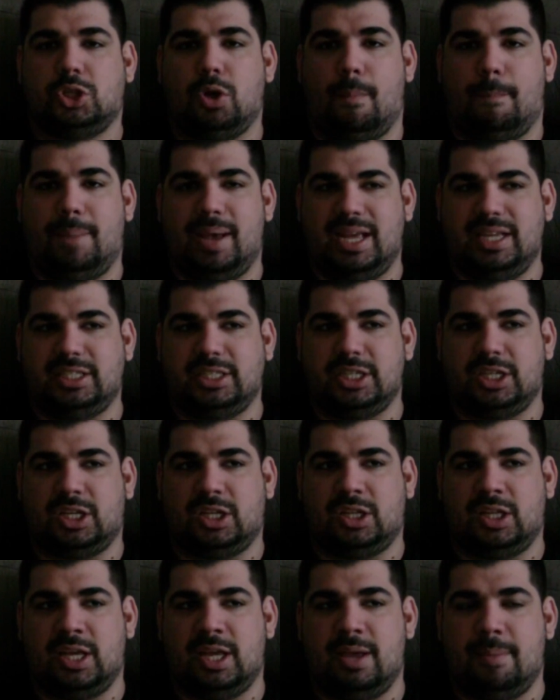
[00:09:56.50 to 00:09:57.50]
So
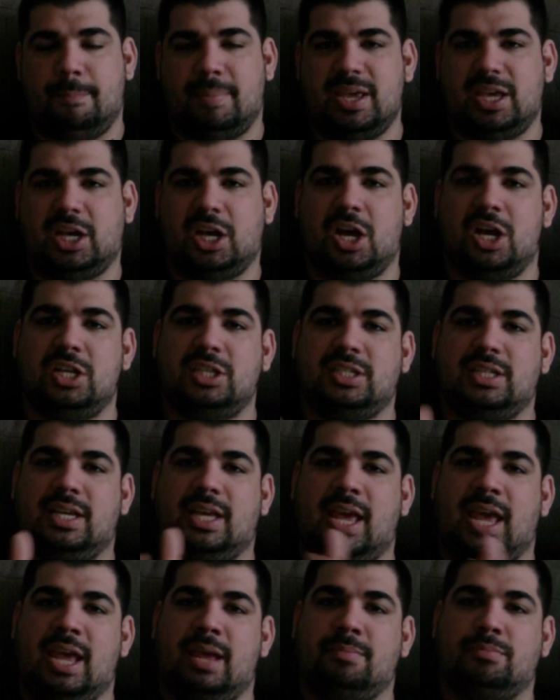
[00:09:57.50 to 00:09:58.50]
basically, because
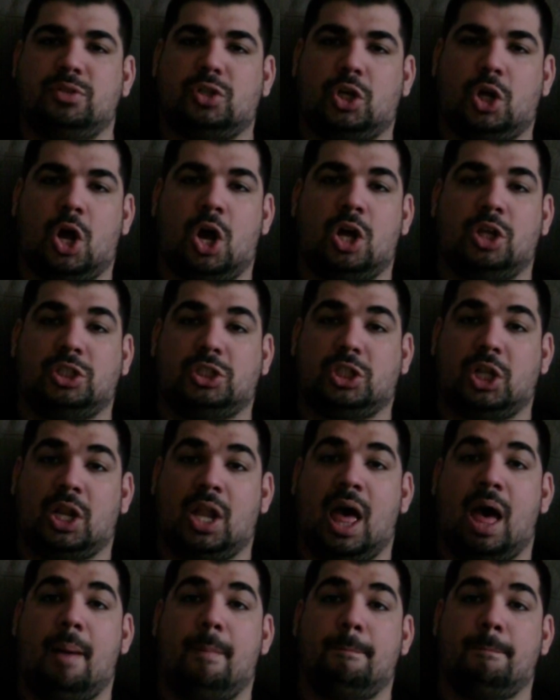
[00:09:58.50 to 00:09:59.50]
games cost
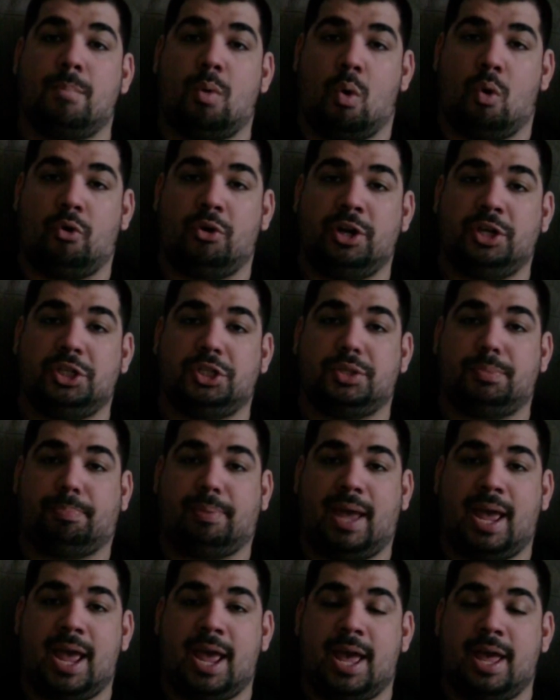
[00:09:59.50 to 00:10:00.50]
a lot more in
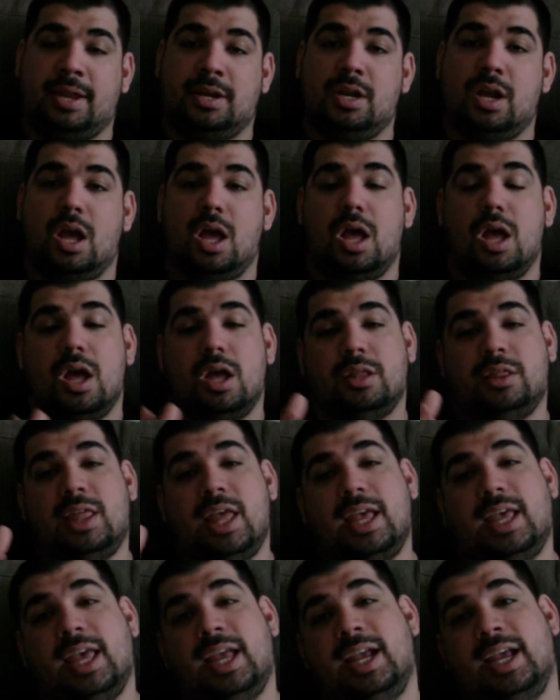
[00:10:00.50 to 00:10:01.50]
Japan,
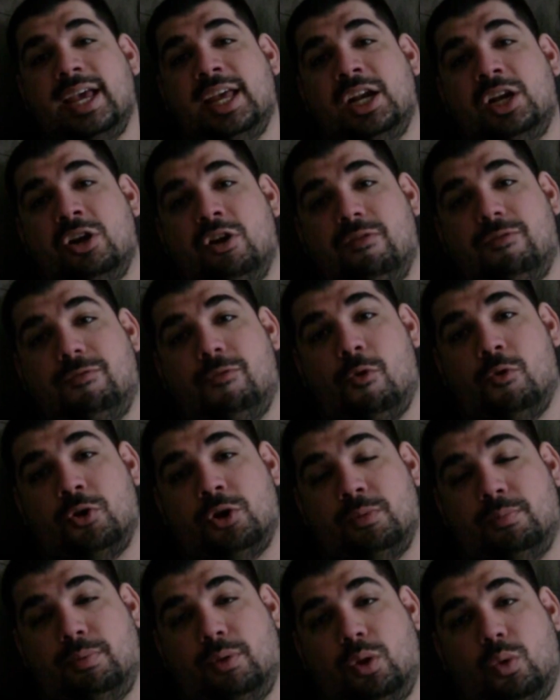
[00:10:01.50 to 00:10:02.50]
they can get an
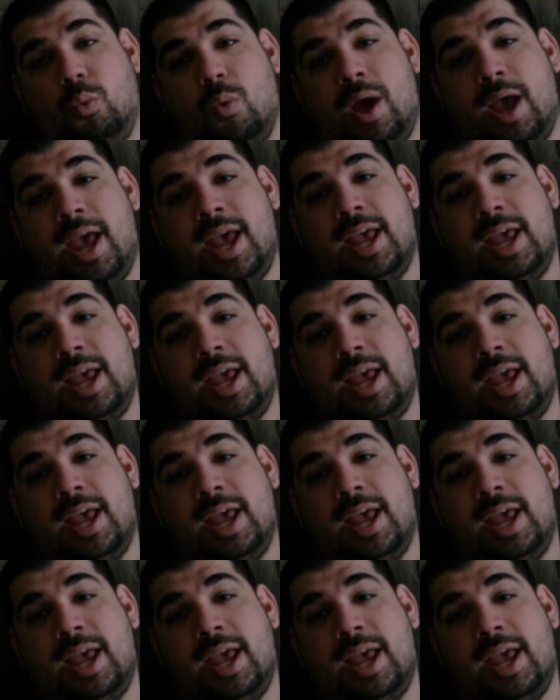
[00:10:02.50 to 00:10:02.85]
affordable